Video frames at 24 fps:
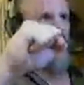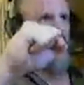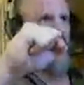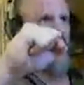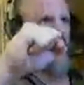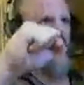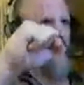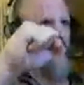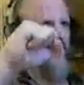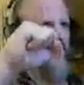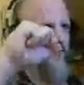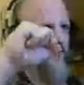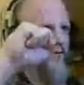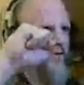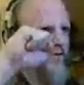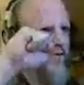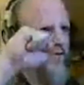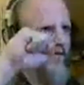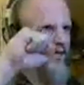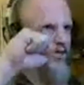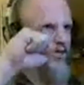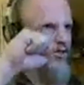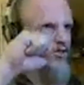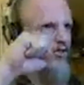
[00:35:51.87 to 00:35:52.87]
tie it down
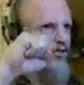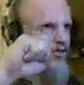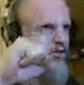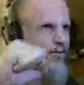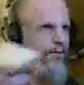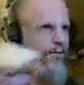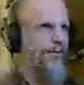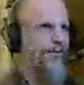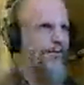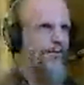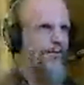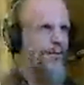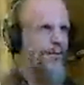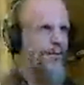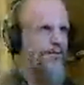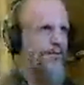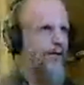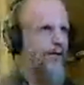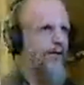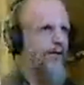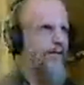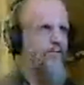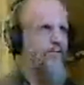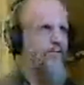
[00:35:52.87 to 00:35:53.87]
extremely
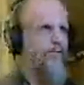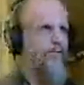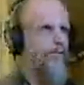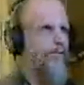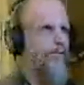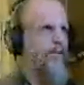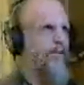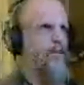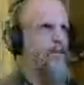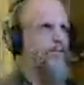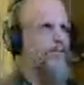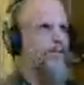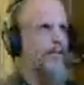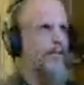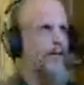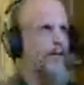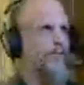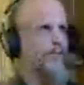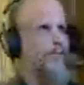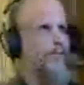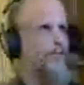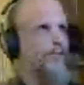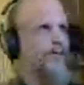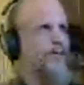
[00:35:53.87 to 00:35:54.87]
tight because
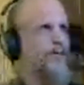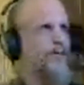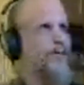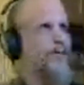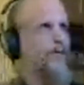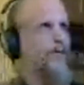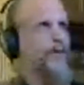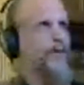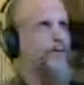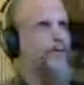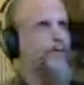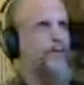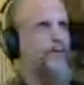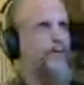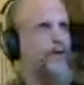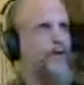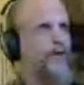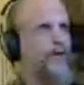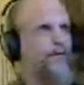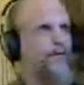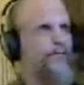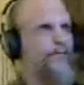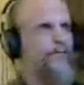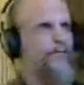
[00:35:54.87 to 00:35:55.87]
that right there can
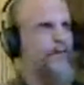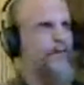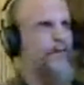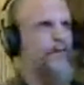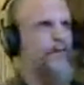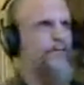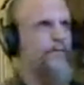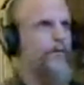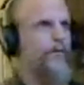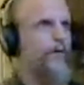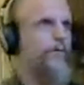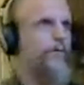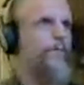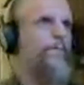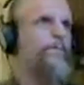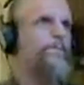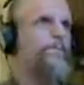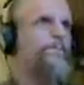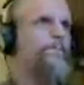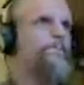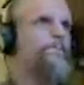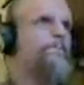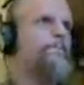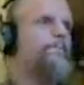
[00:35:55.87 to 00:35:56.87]
actually cut off blood
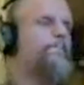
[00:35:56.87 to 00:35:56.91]
flow.